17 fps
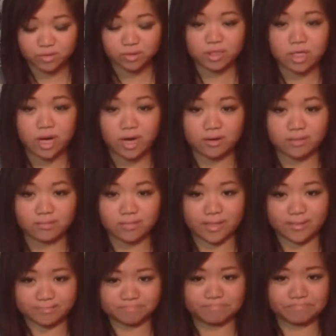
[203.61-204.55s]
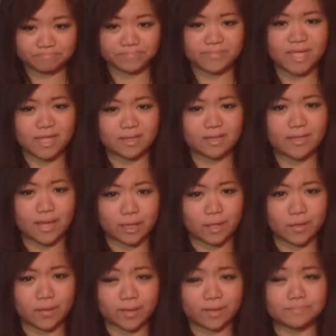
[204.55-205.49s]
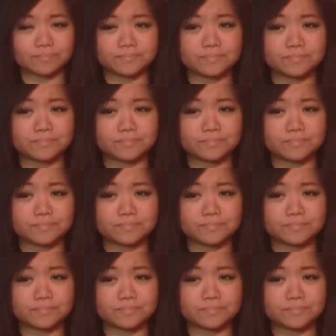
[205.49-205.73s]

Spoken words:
try to like get the line going.